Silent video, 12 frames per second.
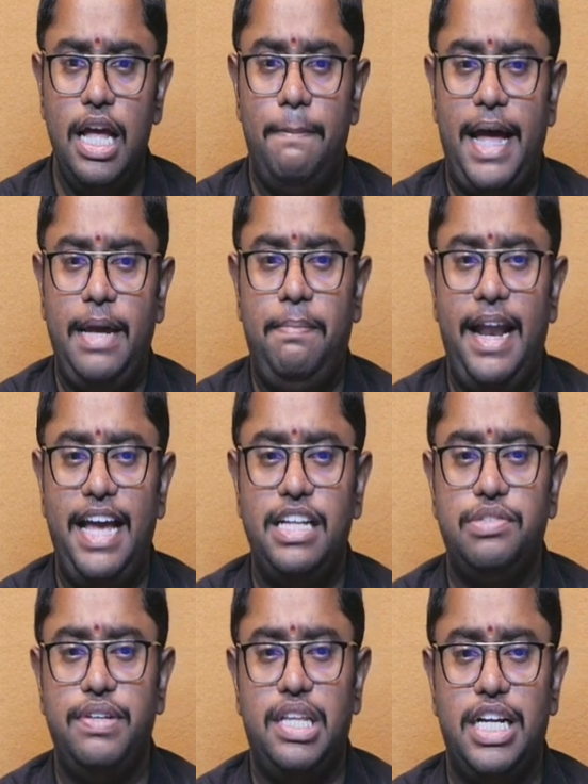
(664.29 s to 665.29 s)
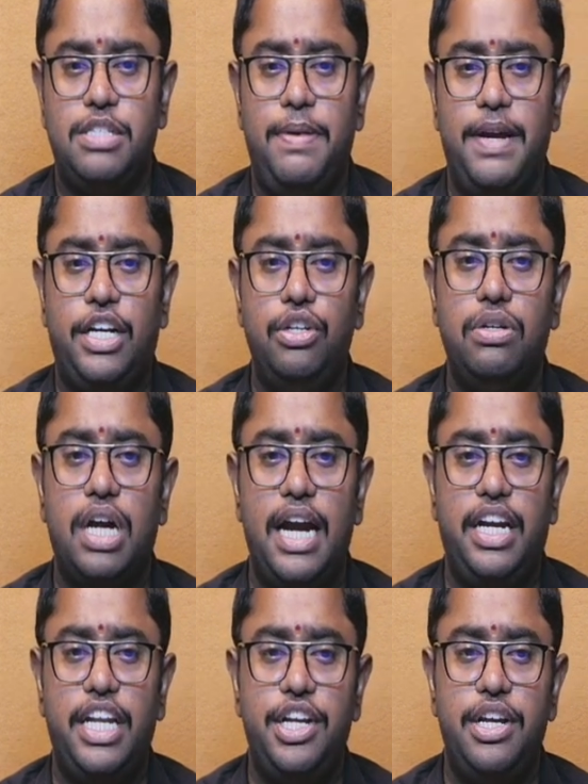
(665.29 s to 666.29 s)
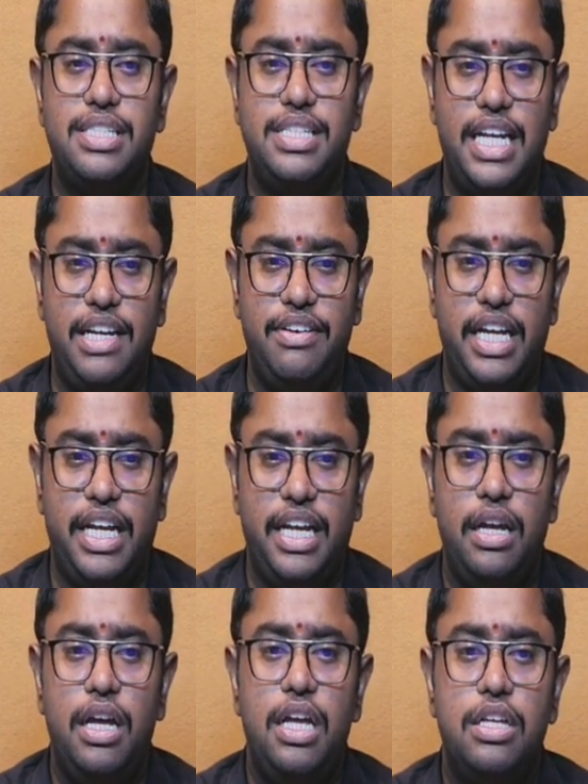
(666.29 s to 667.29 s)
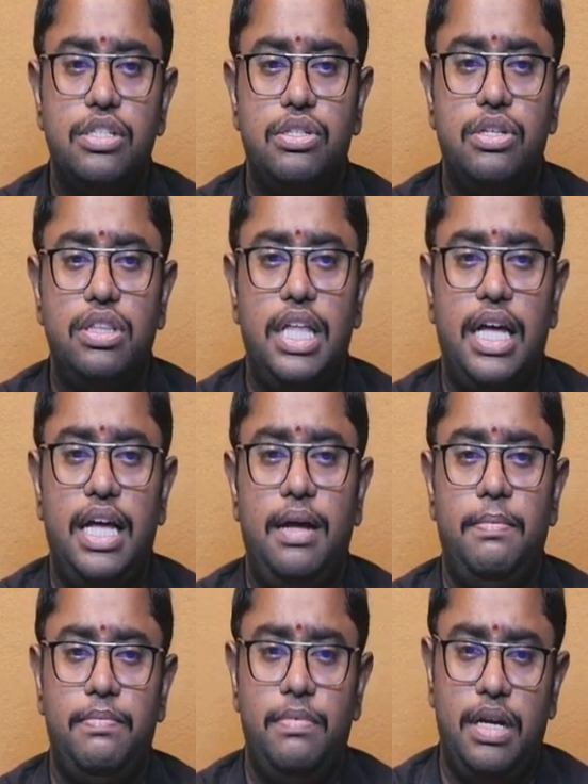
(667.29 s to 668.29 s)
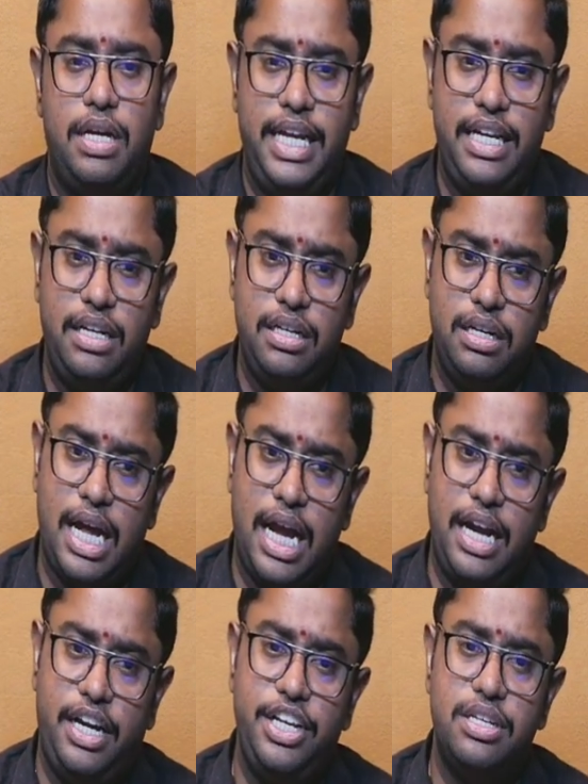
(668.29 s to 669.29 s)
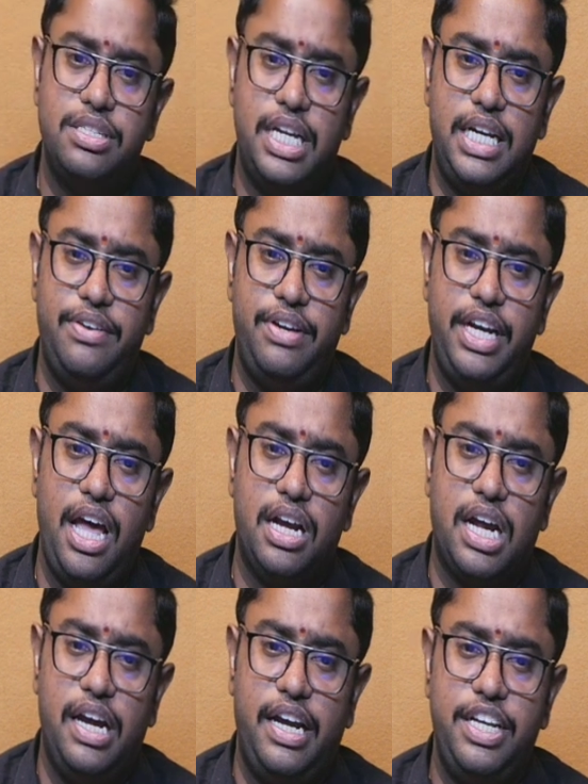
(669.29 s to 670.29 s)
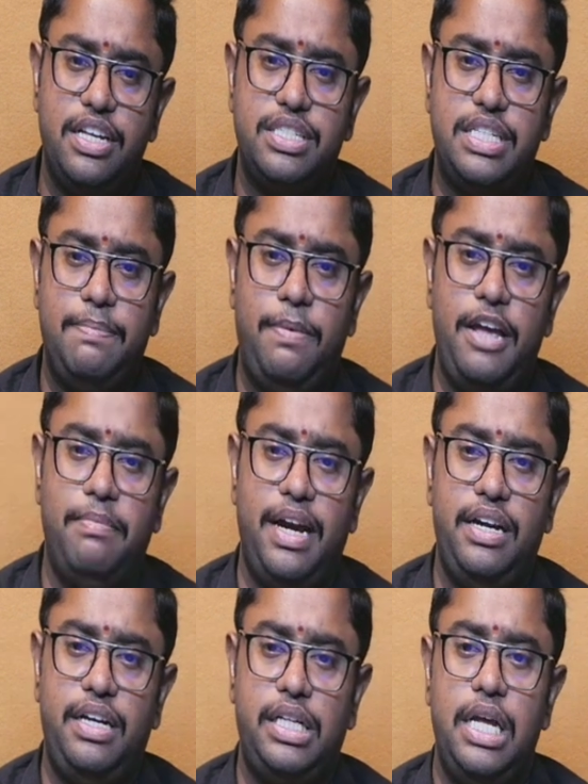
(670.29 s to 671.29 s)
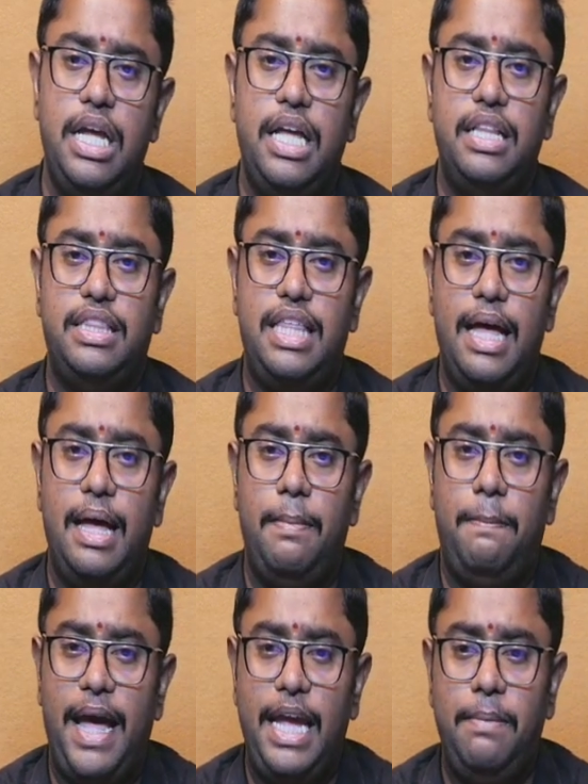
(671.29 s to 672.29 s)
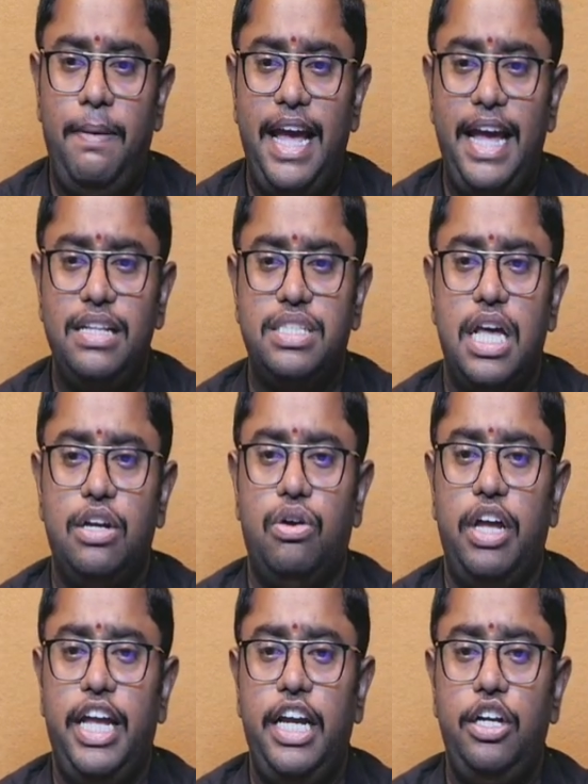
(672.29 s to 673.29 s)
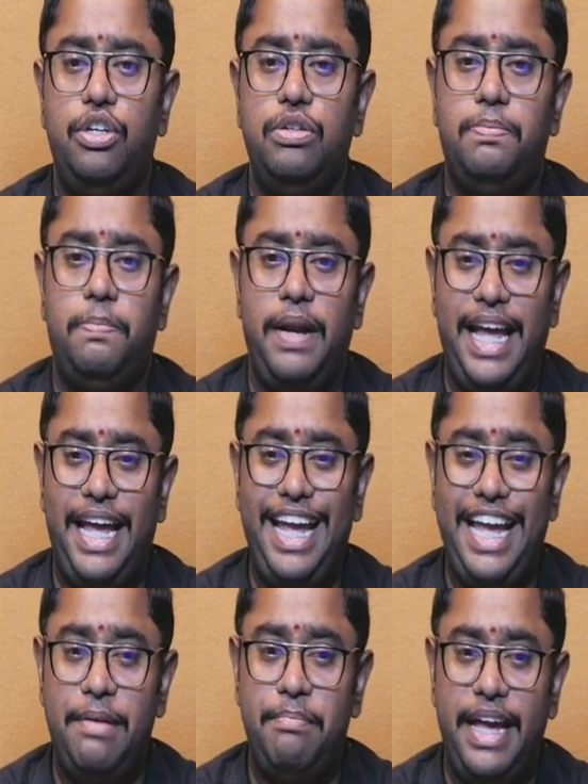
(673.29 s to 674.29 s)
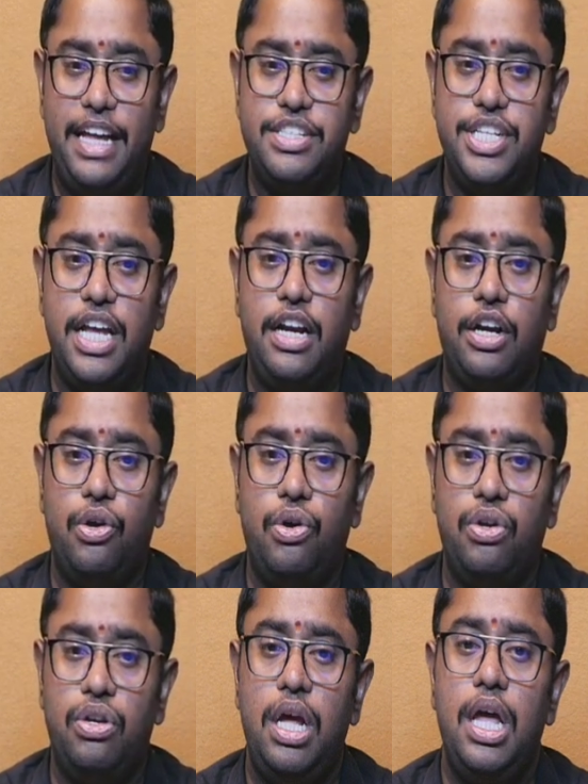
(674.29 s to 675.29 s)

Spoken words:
pipelines with respect to continuous delivery. So the in continuous delivery or continuous deployment, the pipelines are going to play a major role